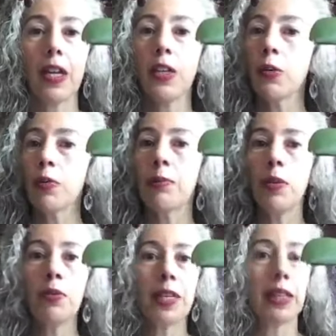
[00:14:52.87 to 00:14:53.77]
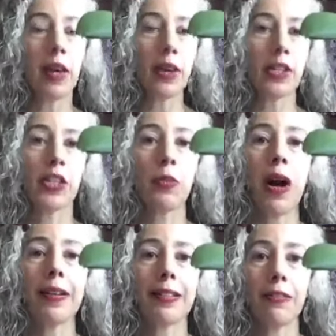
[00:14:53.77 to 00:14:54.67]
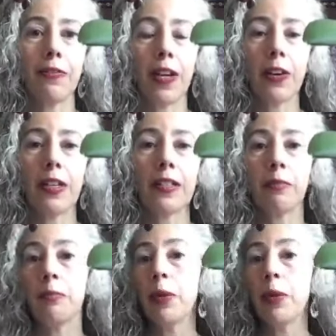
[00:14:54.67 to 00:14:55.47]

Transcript: you're removing large swaths of fairies.